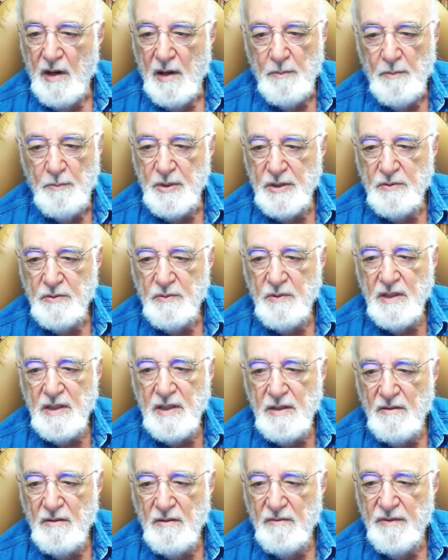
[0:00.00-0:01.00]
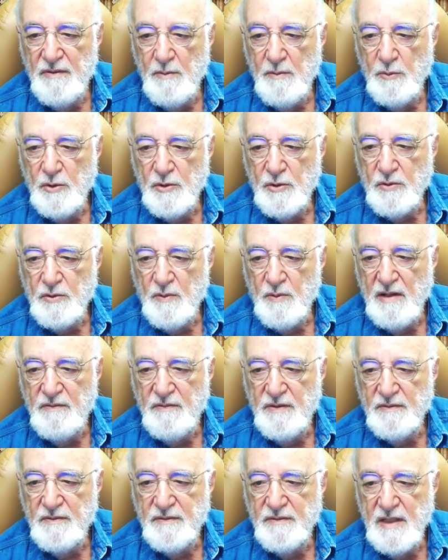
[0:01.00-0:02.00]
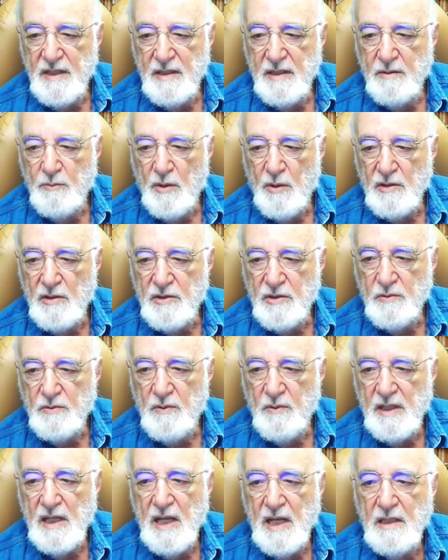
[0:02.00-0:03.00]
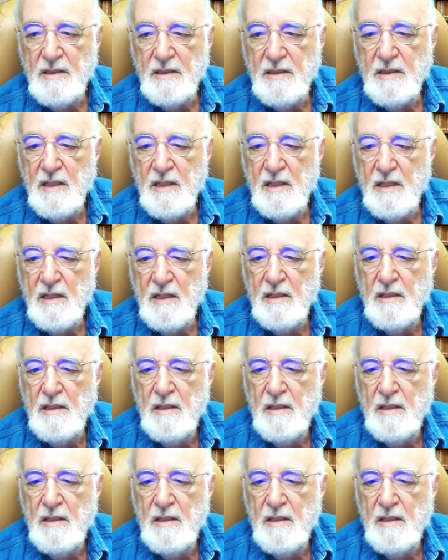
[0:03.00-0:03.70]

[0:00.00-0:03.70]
Between November 2015 and March 2018,